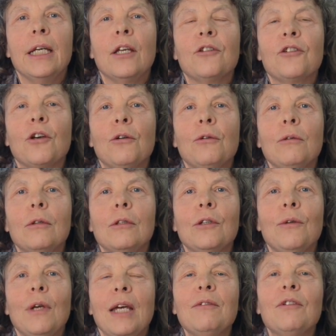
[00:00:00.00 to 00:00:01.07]
So
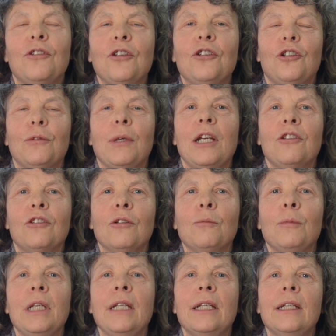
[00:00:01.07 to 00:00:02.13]
you have a
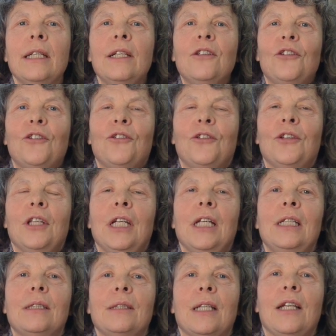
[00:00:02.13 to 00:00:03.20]
situation where it's
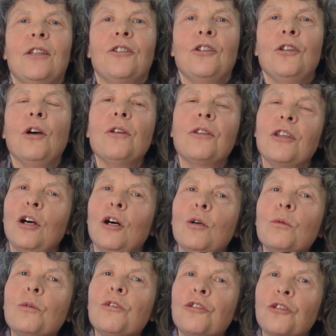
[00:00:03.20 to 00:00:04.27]
not the
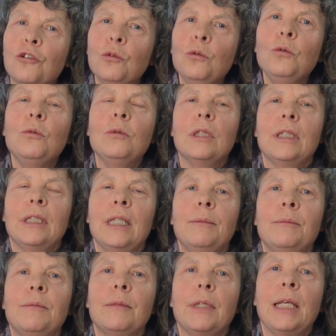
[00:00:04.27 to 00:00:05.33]
whole school
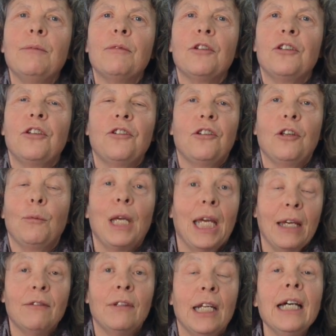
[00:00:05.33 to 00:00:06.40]
emphasis that we
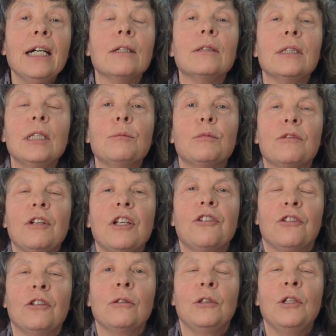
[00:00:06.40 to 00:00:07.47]
have now in
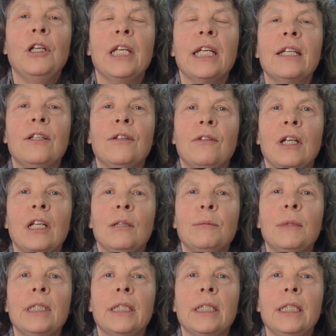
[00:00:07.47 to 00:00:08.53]
professional learning and
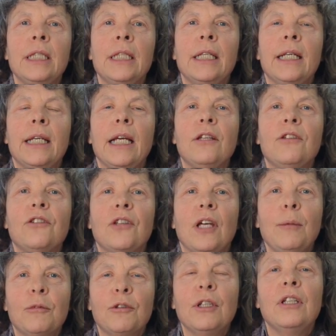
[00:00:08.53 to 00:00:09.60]
development. It's
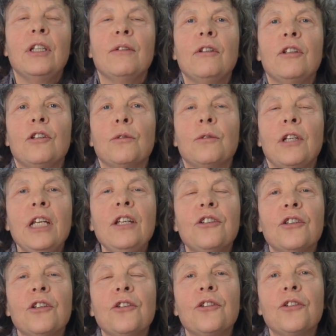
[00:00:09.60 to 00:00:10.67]
up to individual
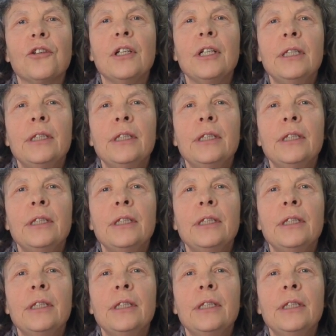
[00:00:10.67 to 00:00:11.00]
teachers.